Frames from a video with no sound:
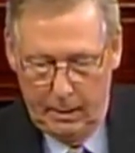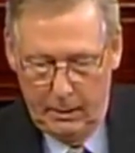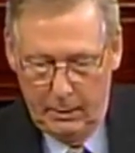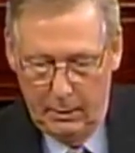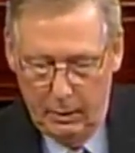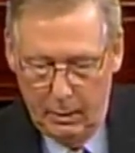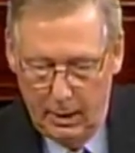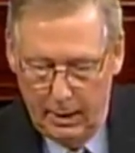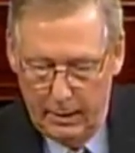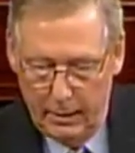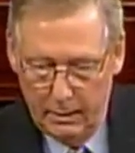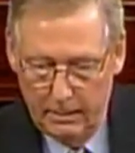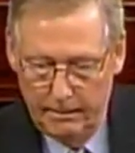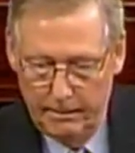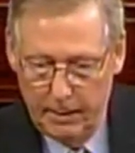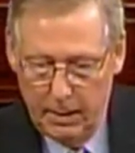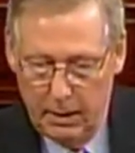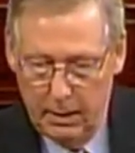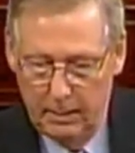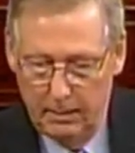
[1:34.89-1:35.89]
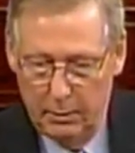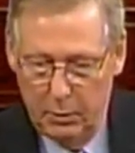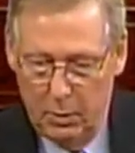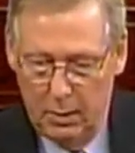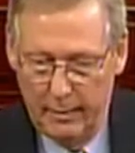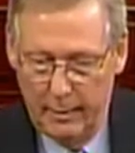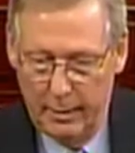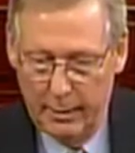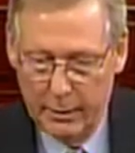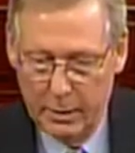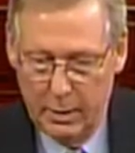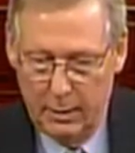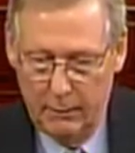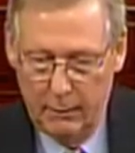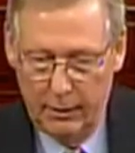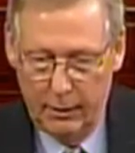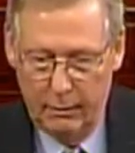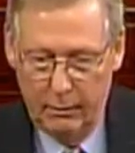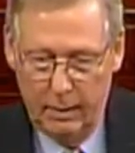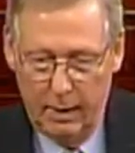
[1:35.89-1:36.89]
A year later, unemployment is
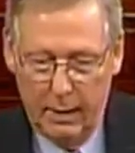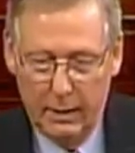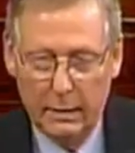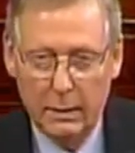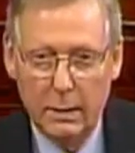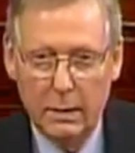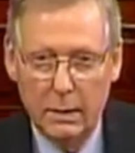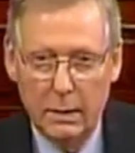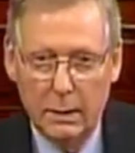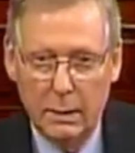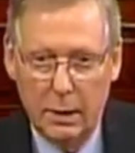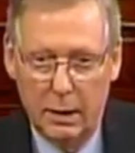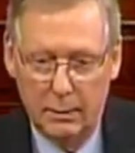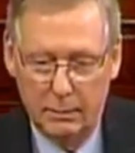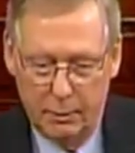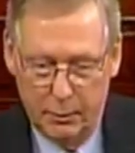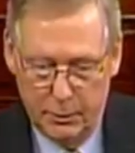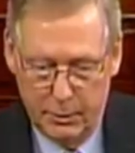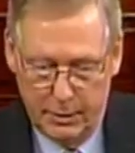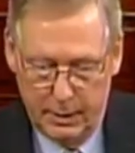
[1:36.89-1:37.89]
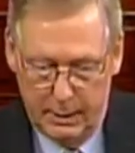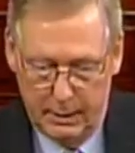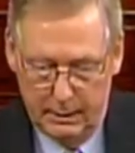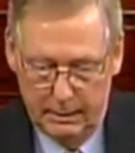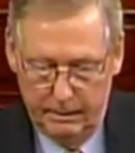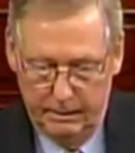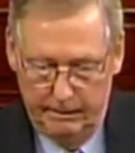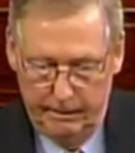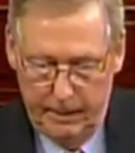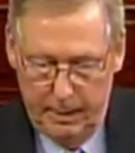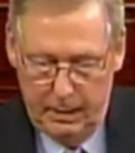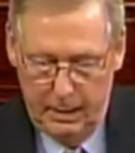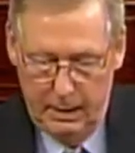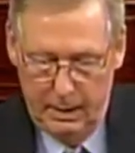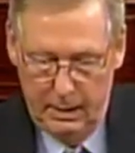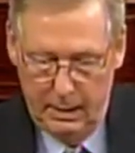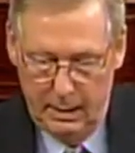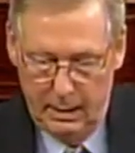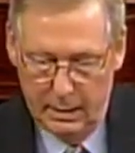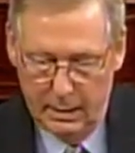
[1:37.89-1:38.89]
hovering around 10%.
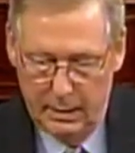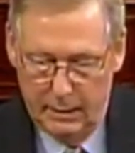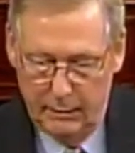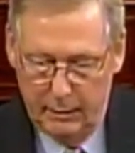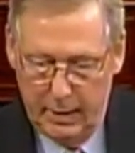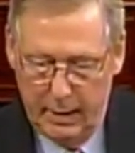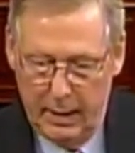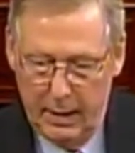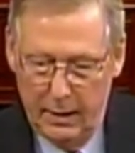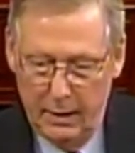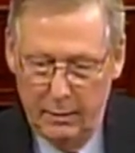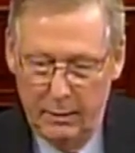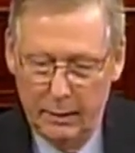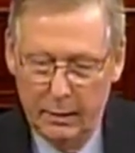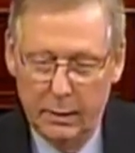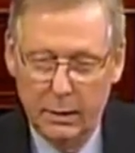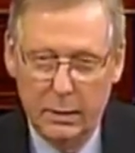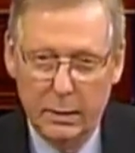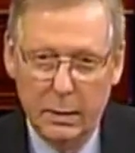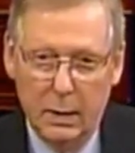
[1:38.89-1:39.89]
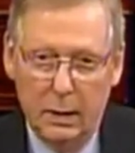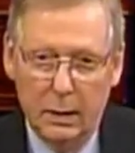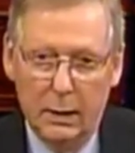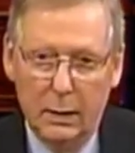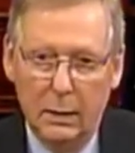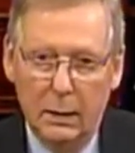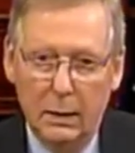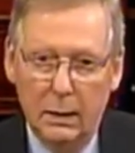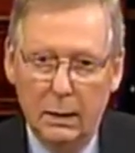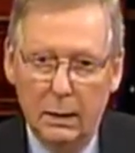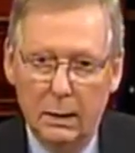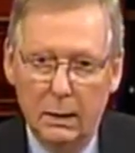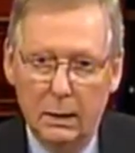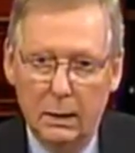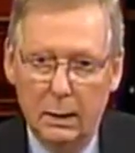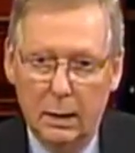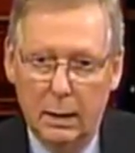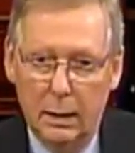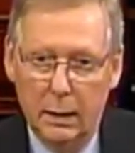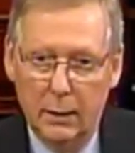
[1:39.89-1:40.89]
It's even higher in Kentucky
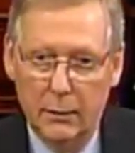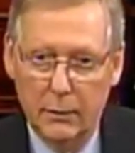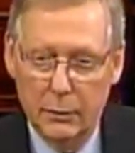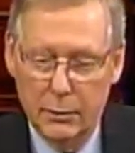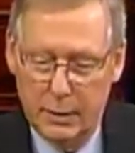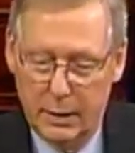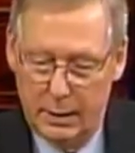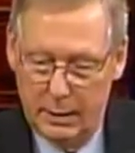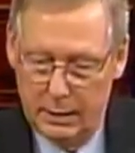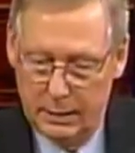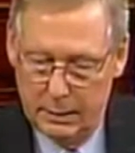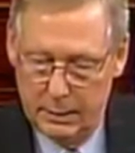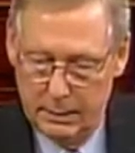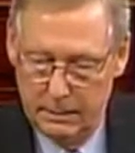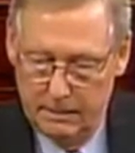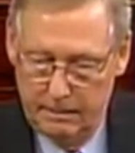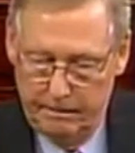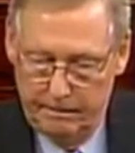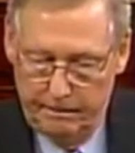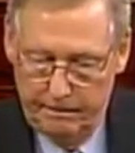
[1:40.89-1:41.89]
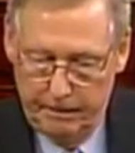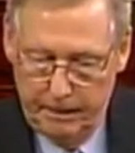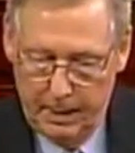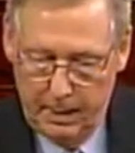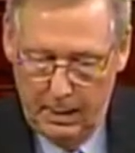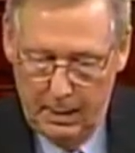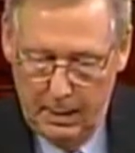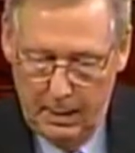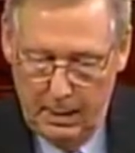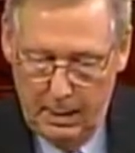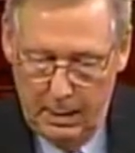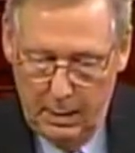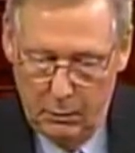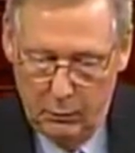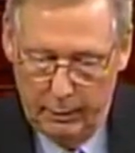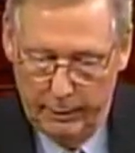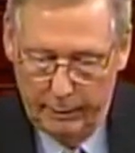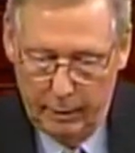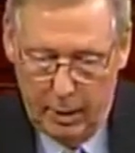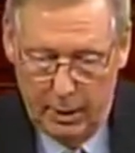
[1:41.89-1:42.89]
and other states.
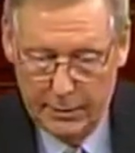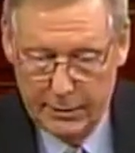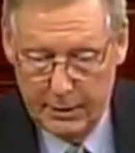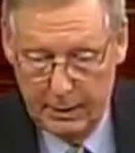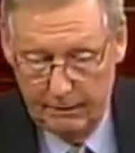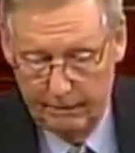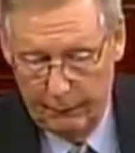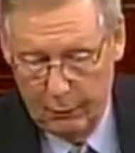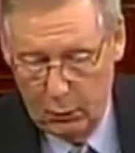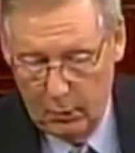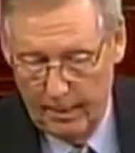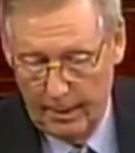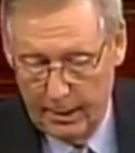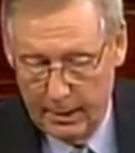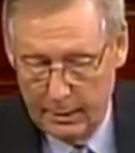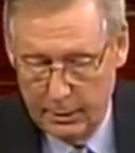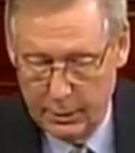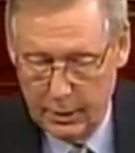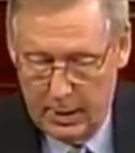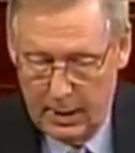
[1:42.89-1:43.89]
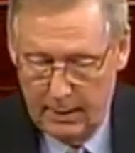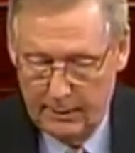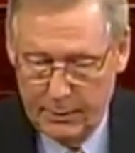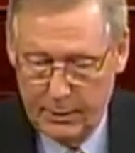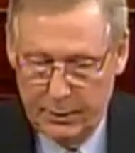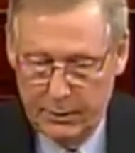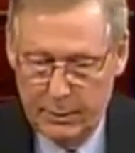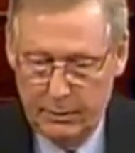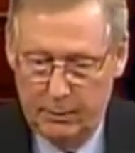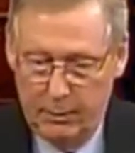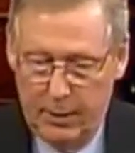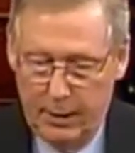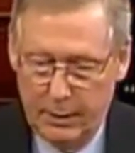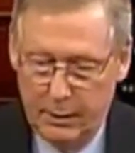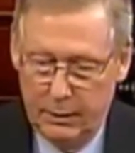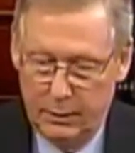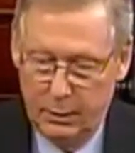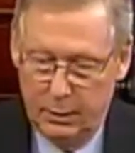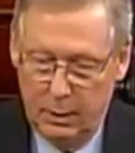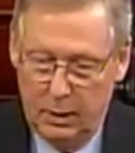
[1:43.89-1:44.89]
We've lost some 4 million jobs since the
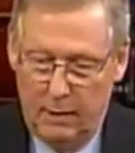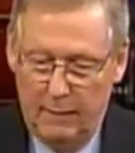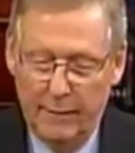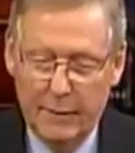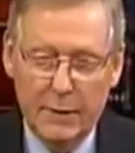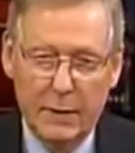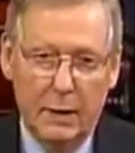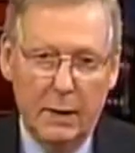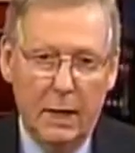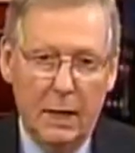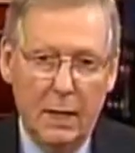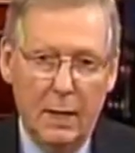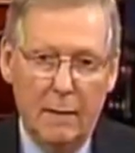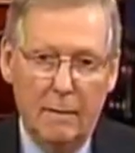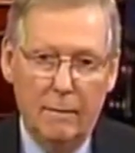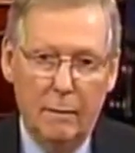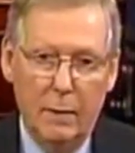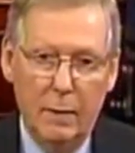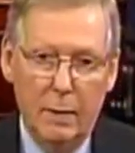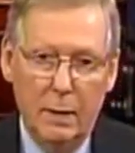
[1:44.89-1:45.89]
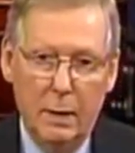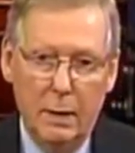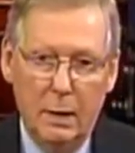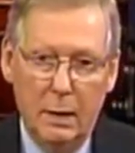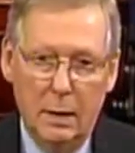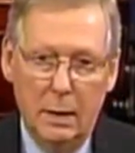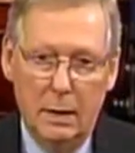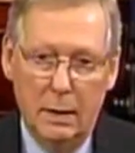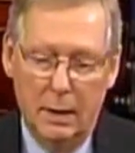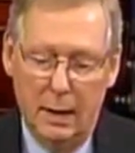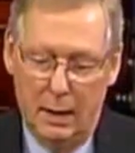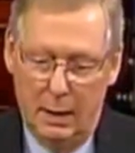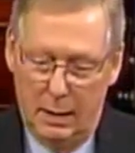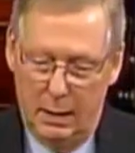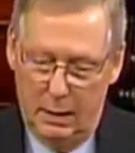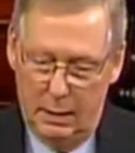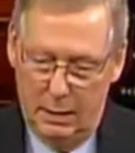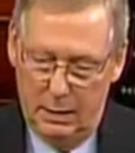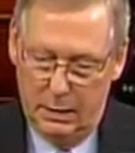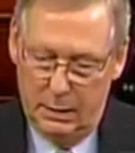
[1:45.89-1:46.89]
president took office, and every
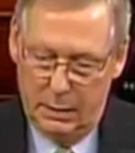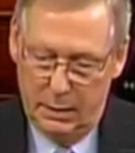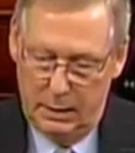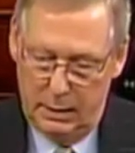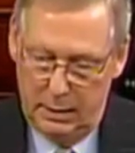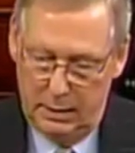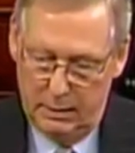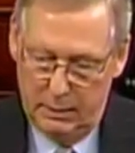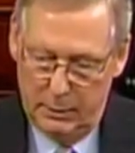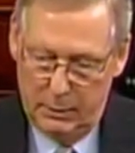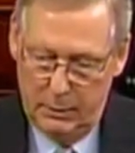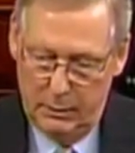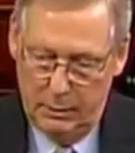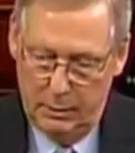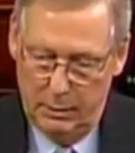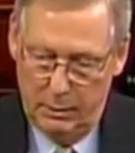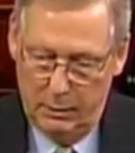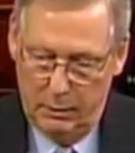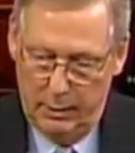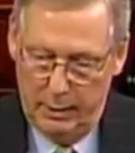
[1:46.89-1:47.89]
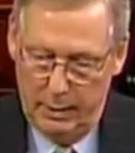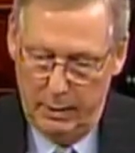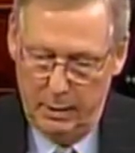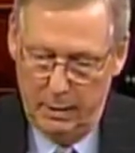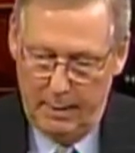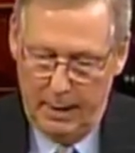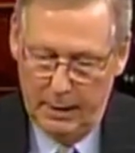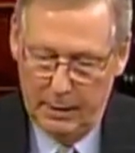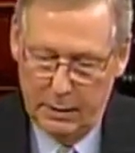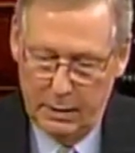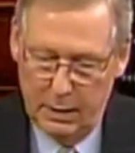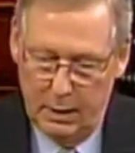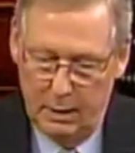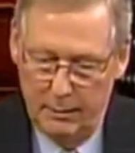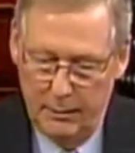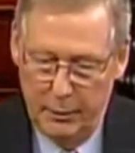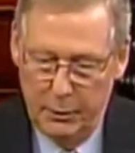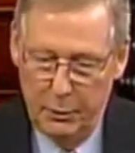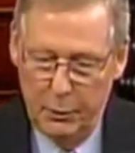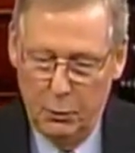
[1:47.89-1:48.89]
day, it seems, we hear about
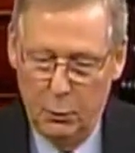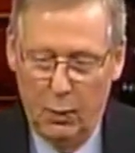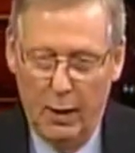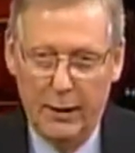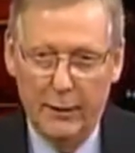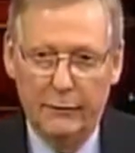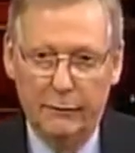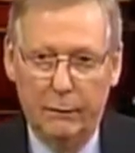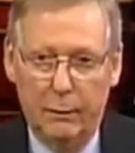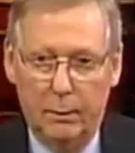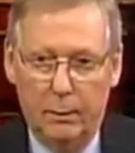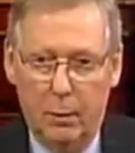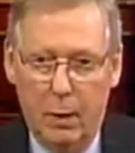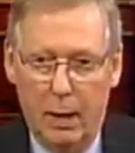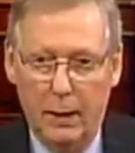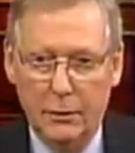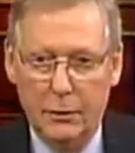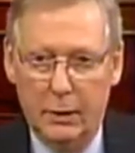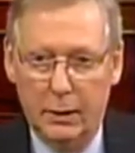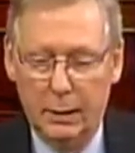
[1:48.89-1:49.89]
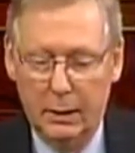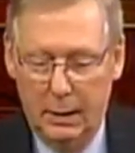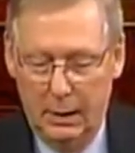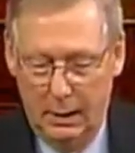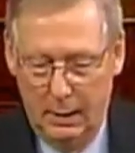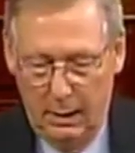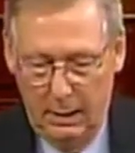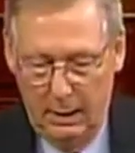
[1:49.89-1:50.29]
some new wasteful project